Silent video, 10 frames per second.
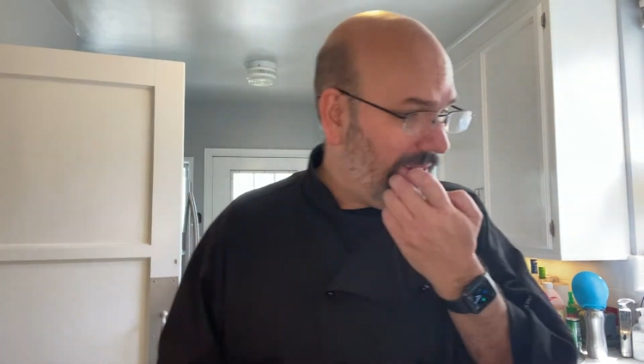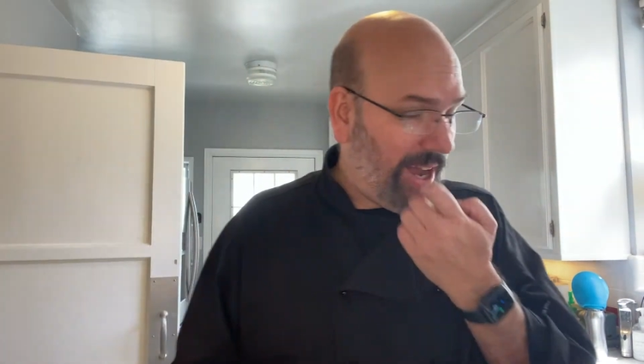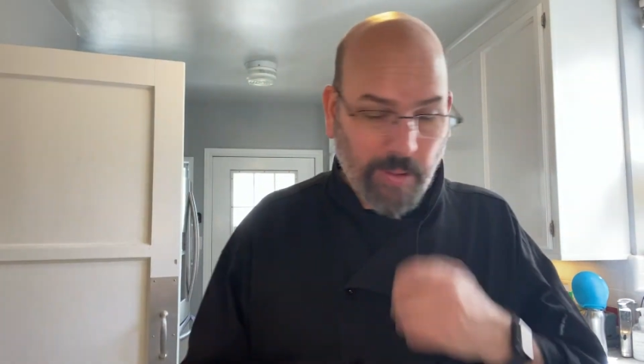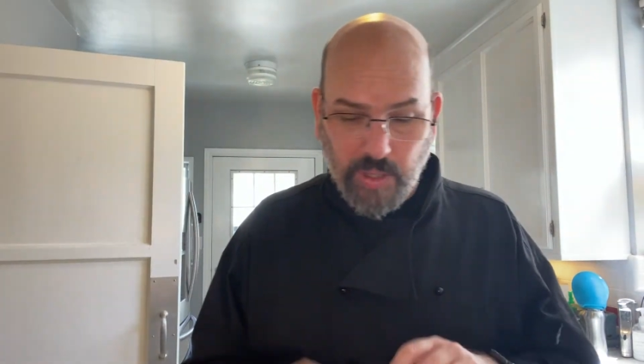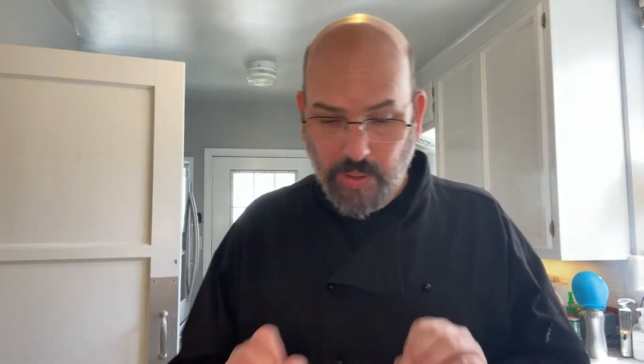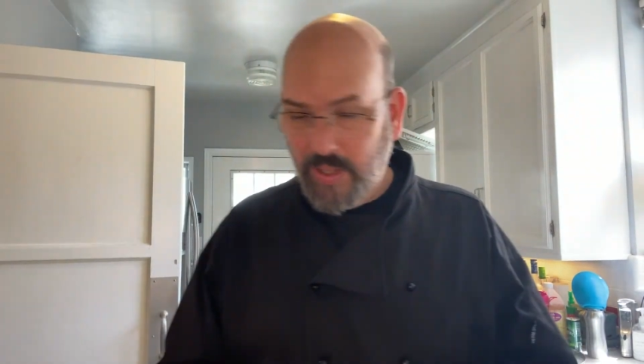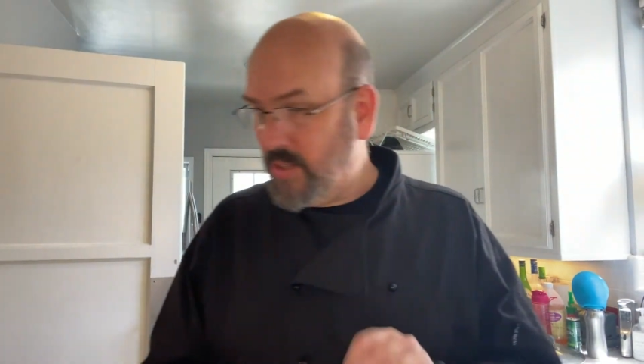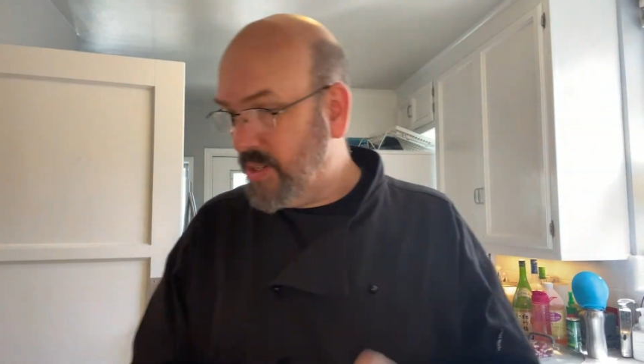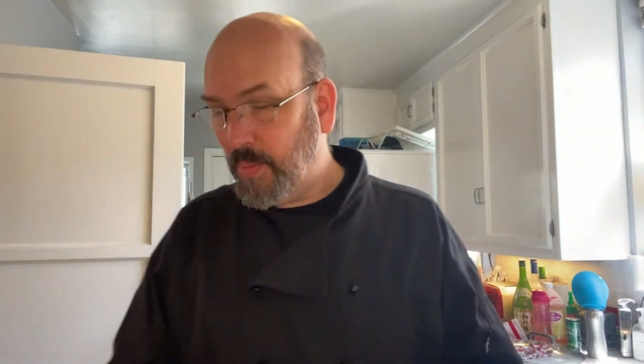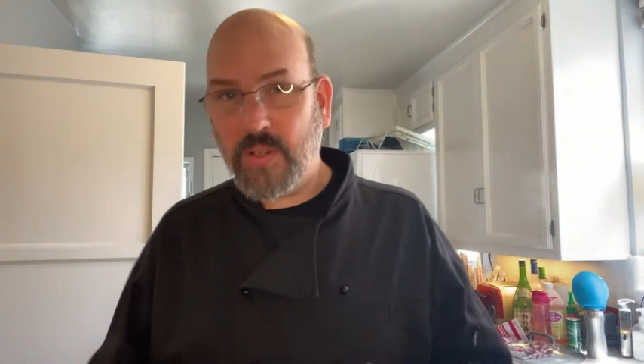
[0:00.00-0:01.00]
I'm doing
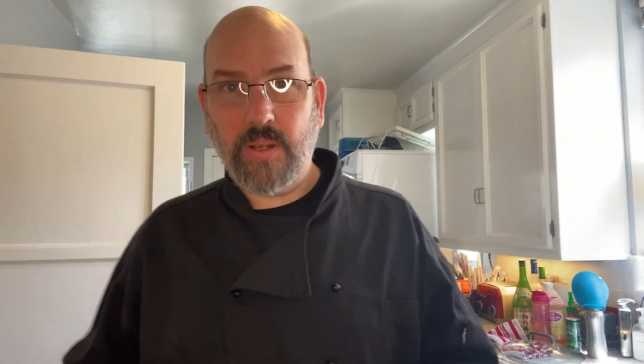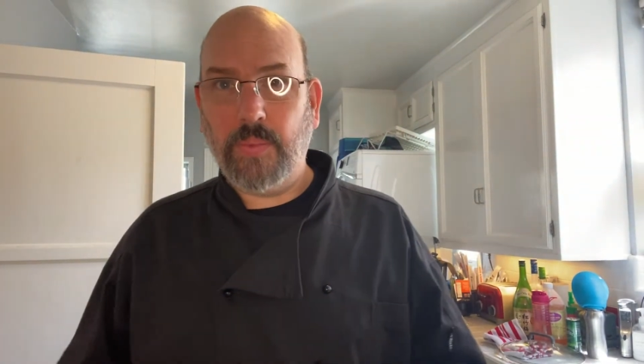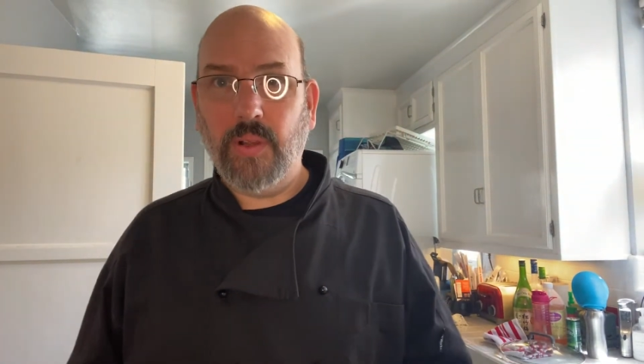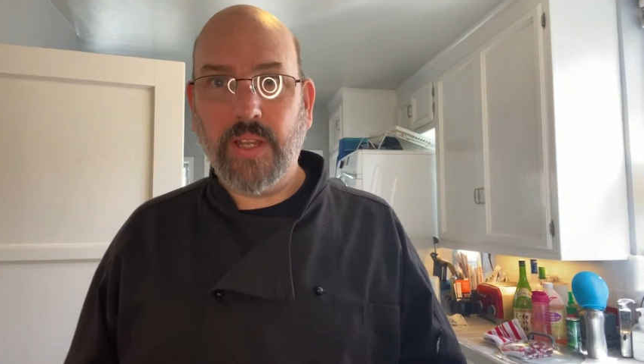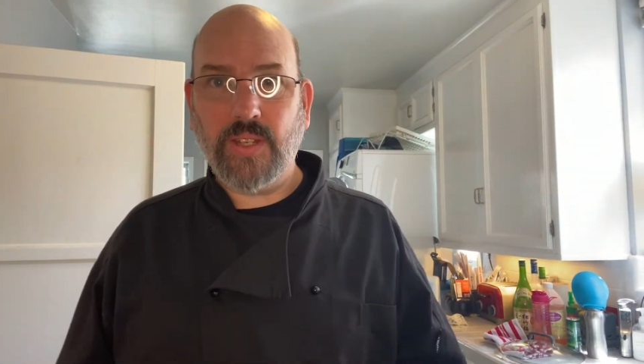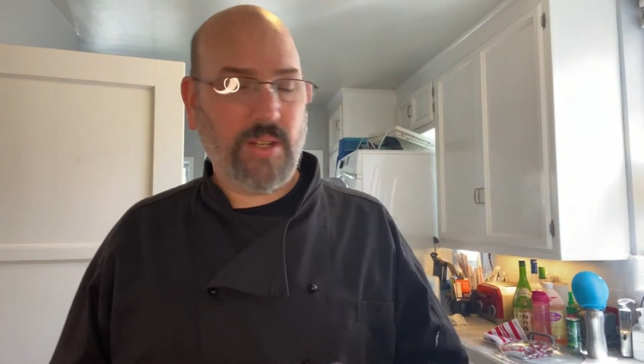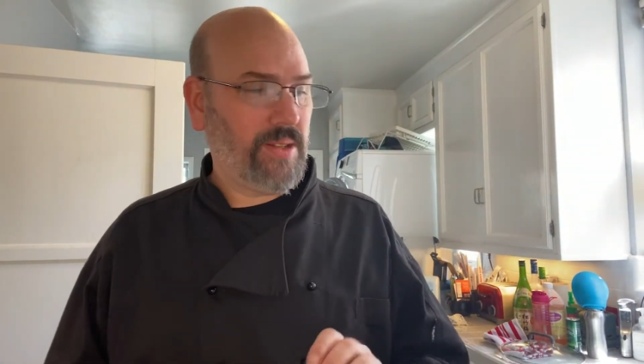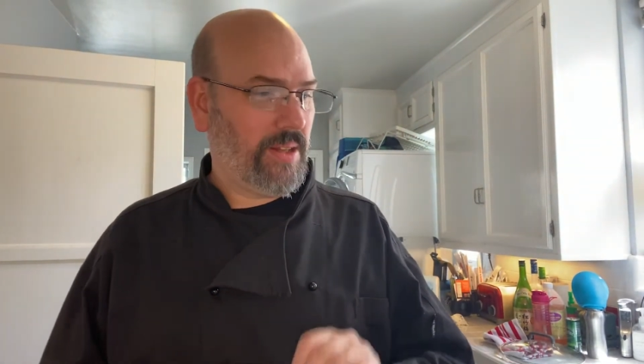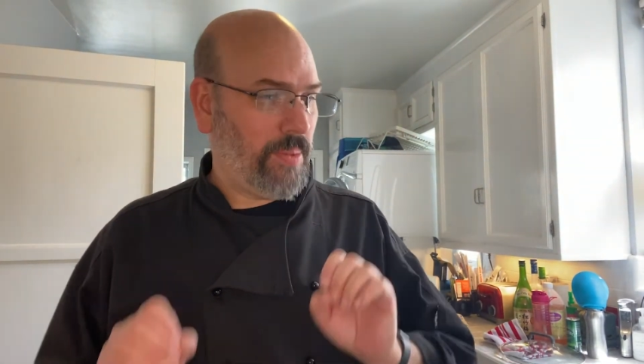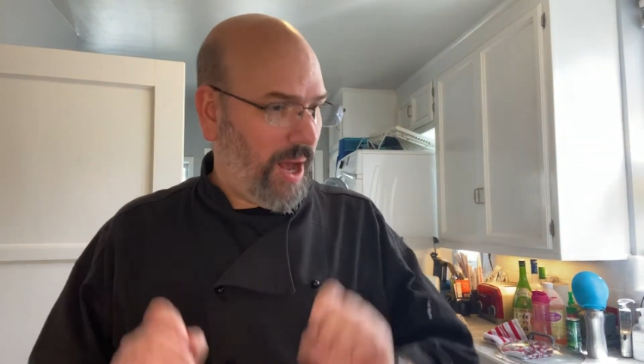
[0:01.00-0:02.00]
this super simple. It's
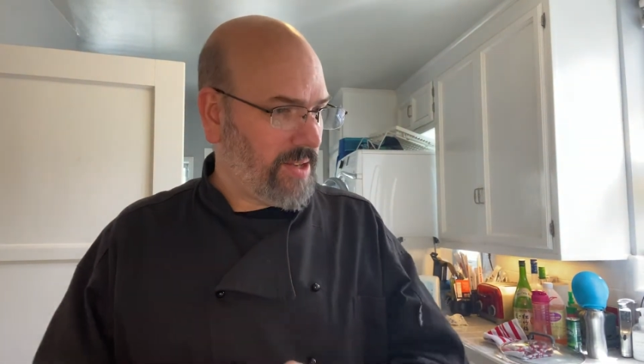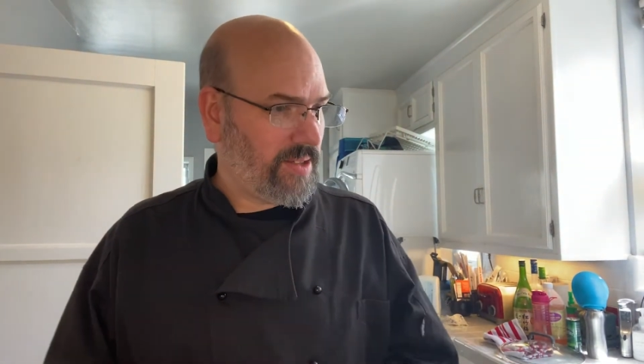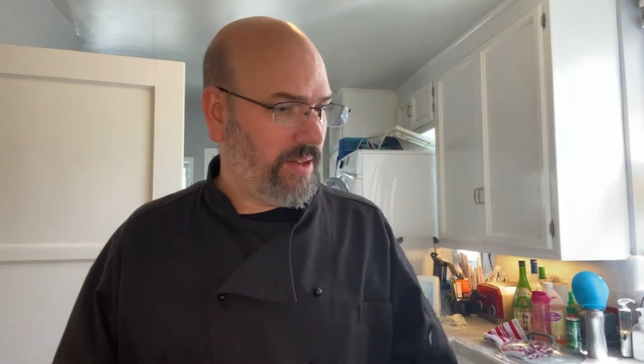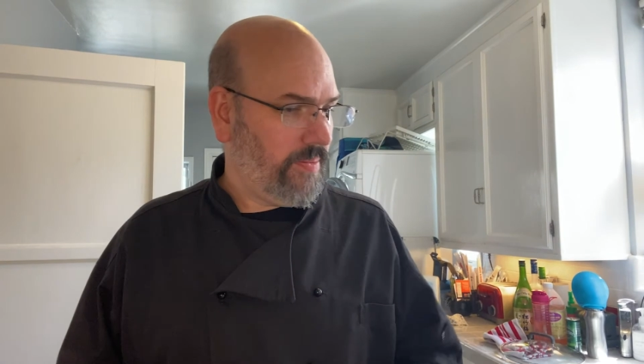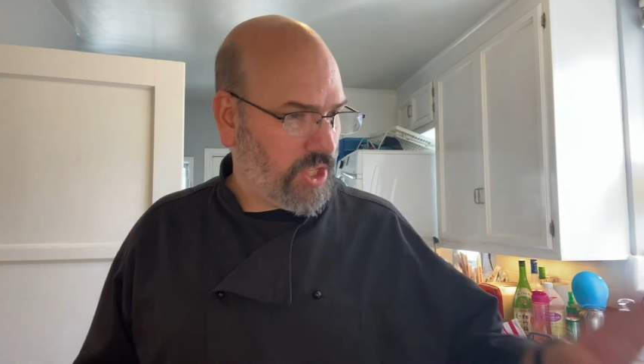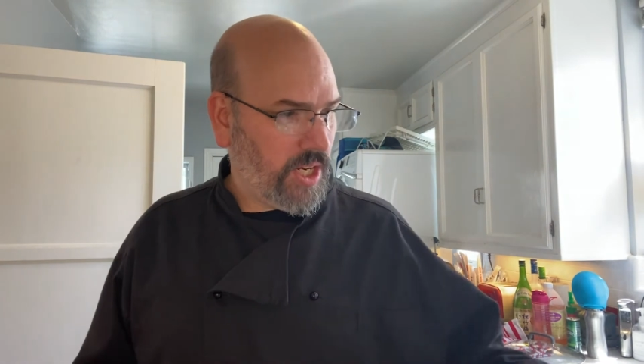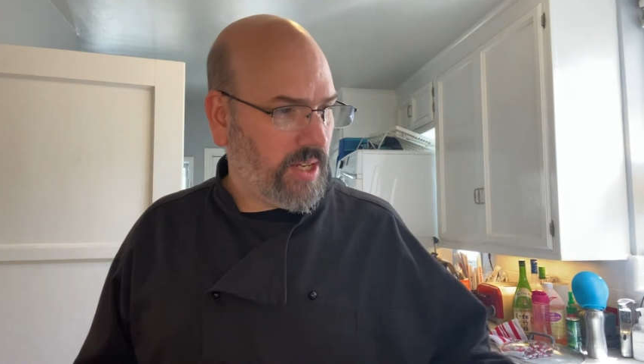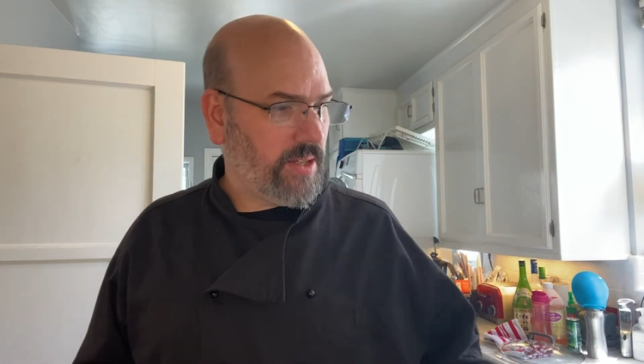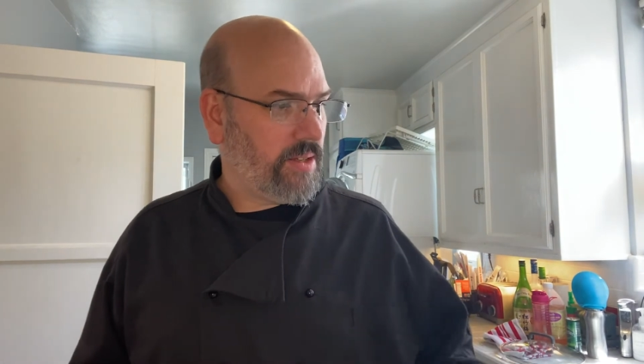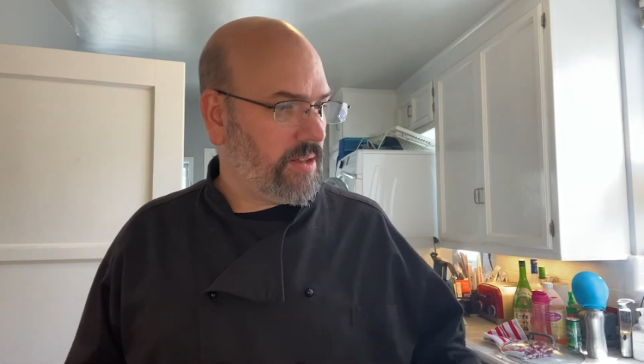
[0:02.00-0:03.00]
just the pasta,
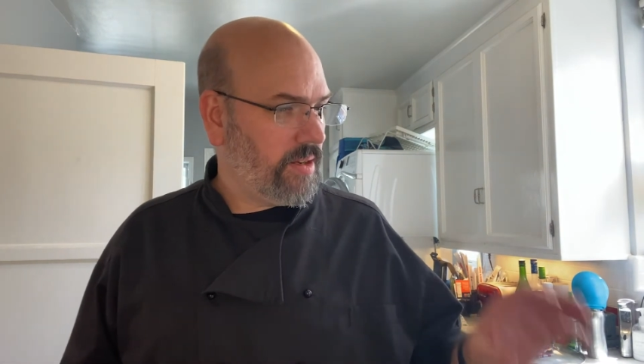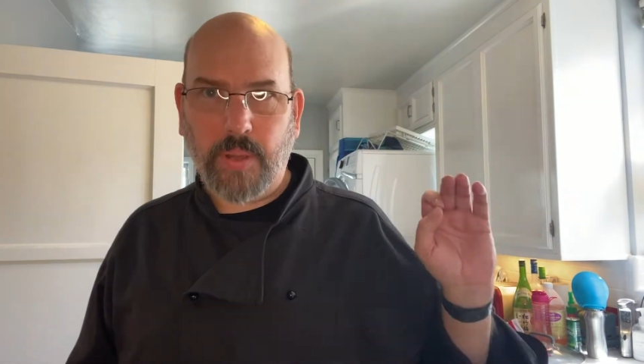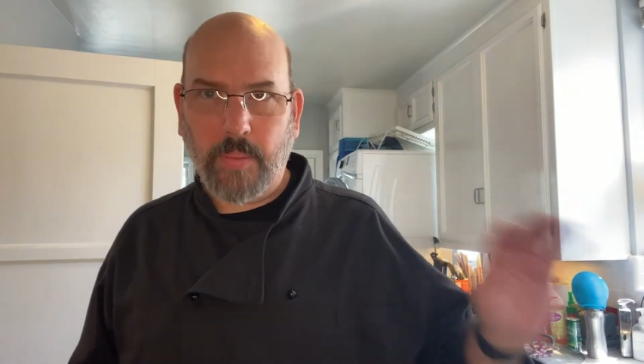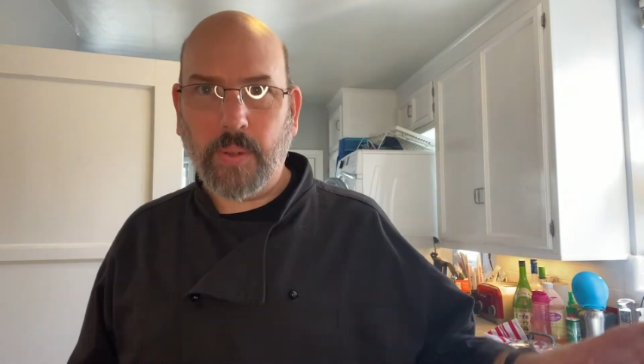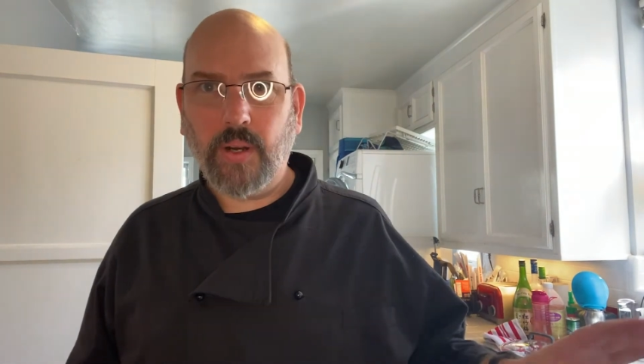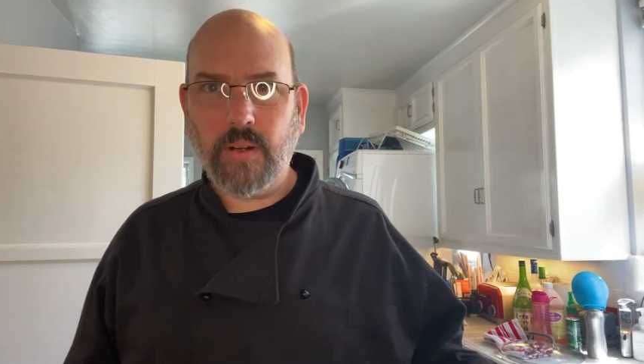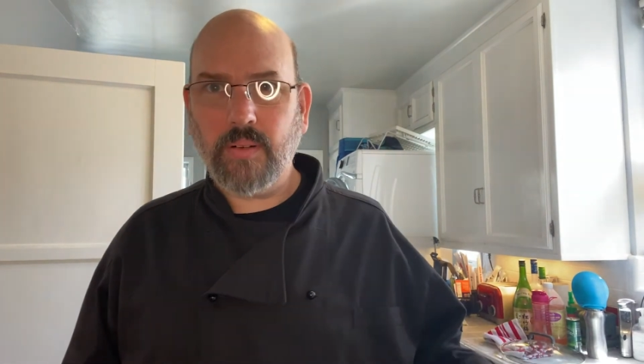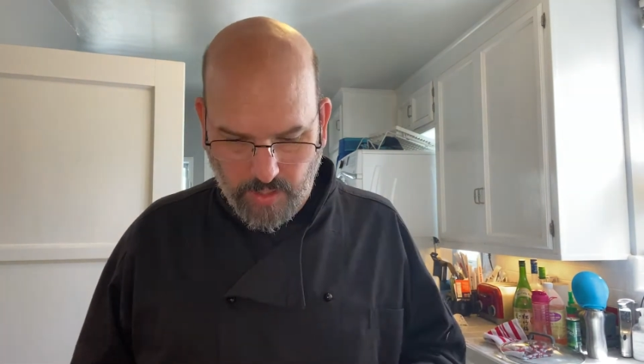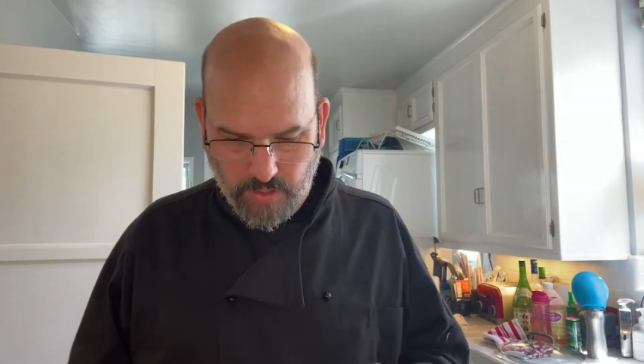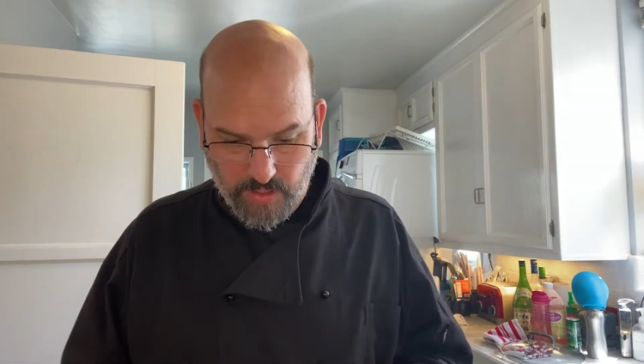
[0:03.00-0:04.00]
cheese, pepper,
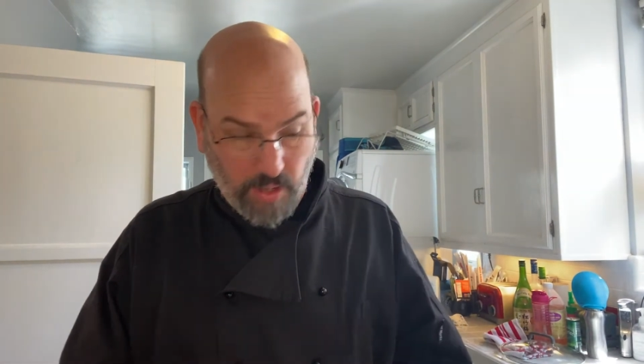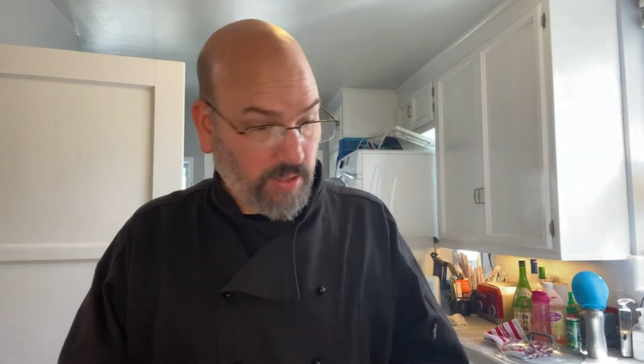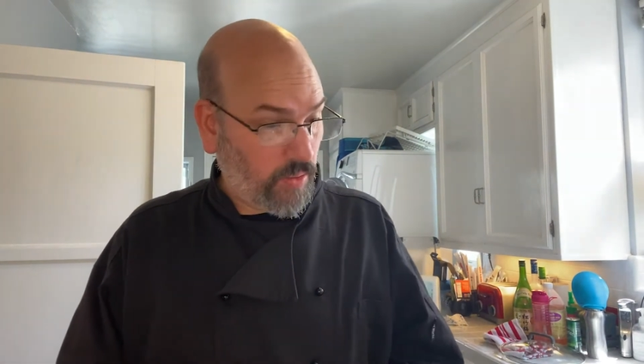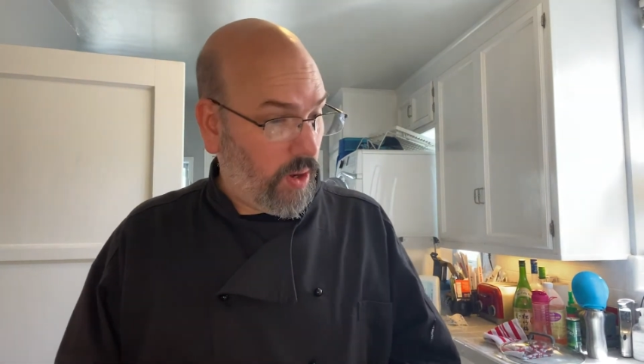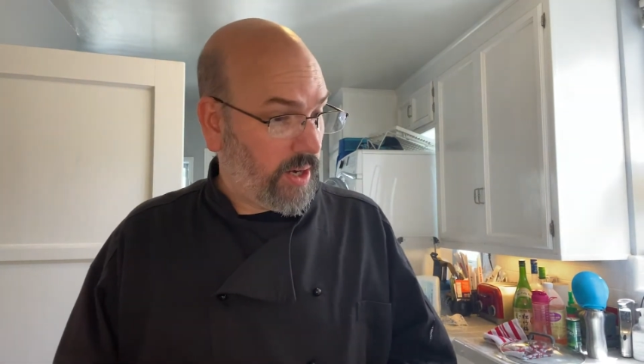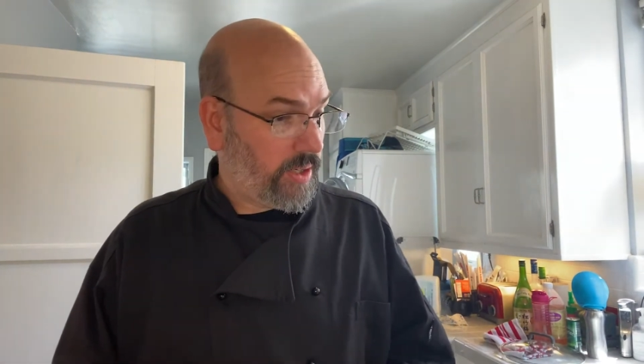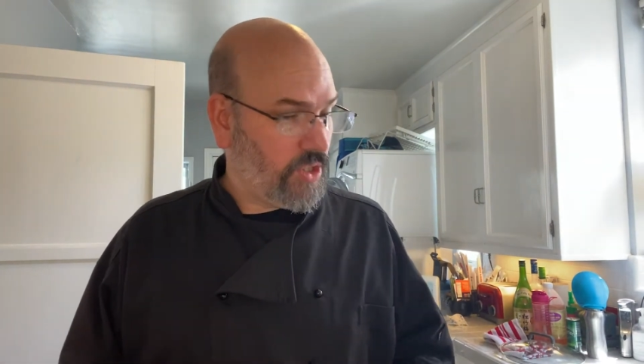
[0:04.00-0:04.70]
and the salted water.